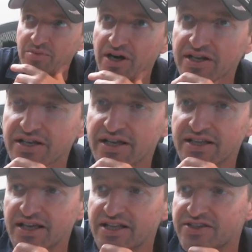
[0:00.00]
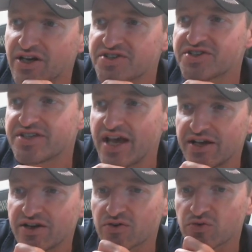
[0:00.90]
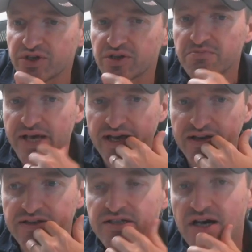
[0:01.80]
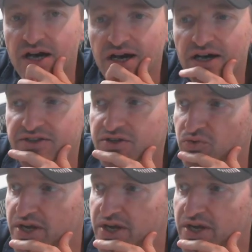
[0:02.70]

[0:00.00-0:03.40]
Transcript: But it, it does take a real man uh, to